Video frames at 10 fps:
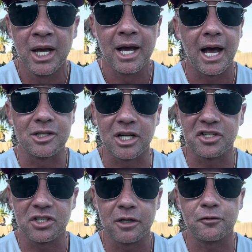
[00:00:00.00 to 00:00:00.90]
as I
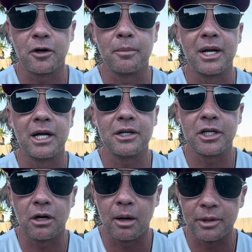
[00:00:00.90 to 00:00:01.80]
sit for a minute,
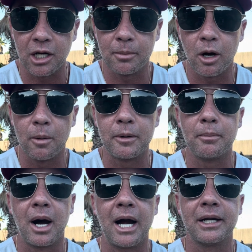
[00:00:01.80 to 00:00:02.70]
I become
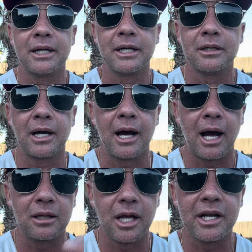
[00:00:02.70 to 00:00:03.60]
open-minded and I
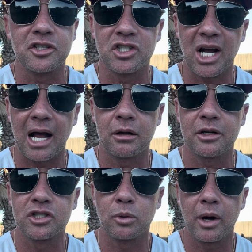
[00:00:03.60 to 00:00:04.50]
let it
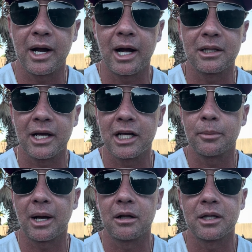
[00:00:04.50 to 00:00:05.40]
challenge the way I think
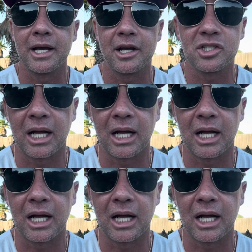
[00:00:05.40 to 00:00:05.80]
about things.